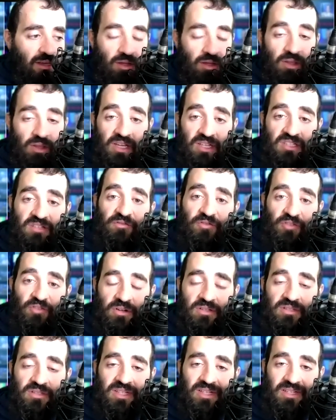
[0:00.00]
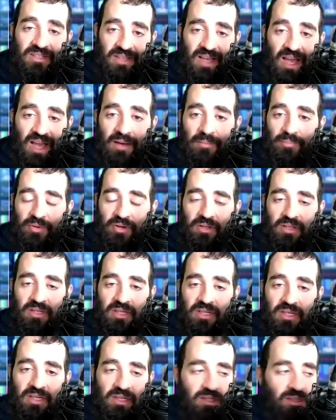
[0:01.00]
his first example
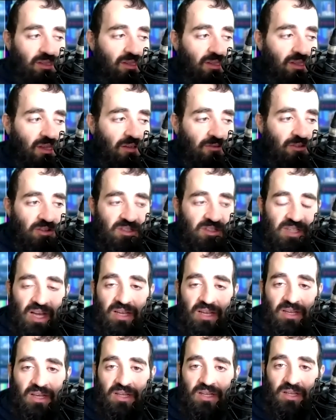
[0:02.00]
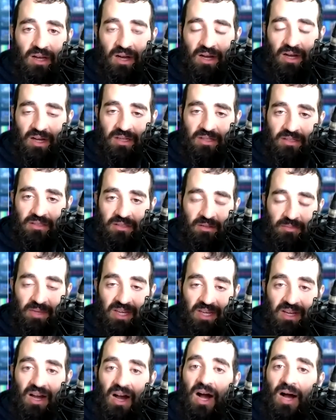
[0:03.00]
is if you're standing in line to
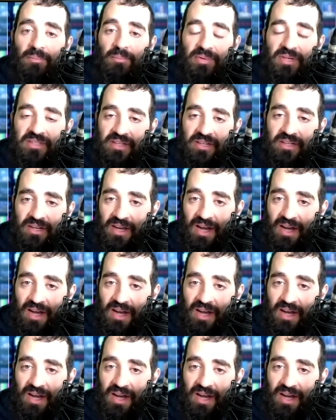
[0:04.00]
make copies at a